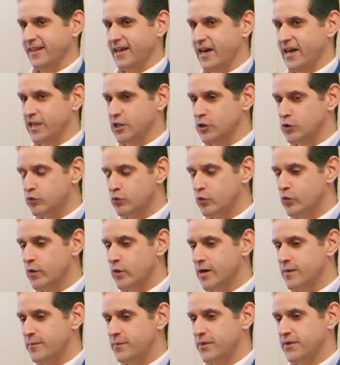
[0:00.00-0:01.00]
I grew
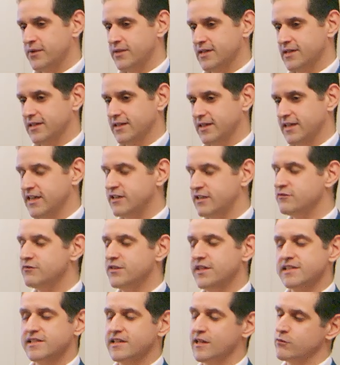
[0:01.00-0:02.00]
up
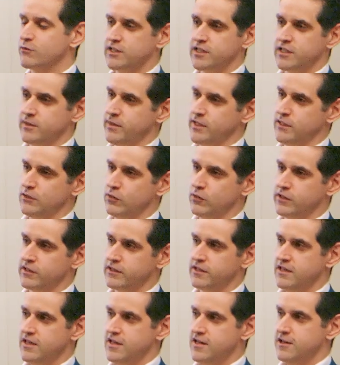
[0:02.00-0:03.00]
convinced I was going to be a lawyer,
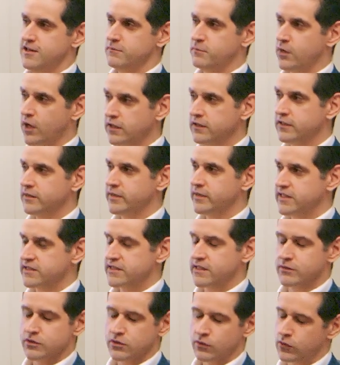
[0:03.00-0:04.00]
partly because I
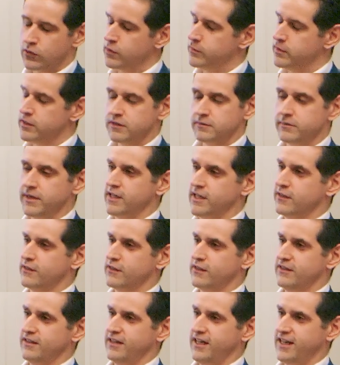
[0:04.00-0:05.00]
was horrible at math
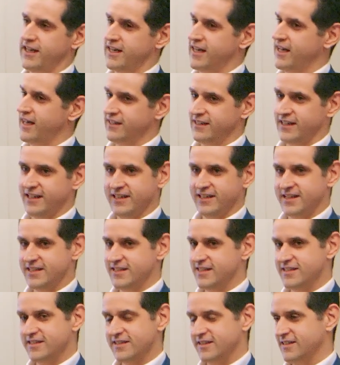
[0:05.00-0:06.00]
and I
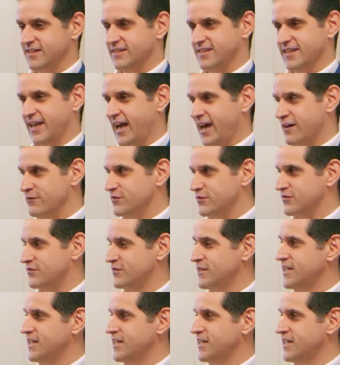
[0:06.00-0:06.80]
needed to have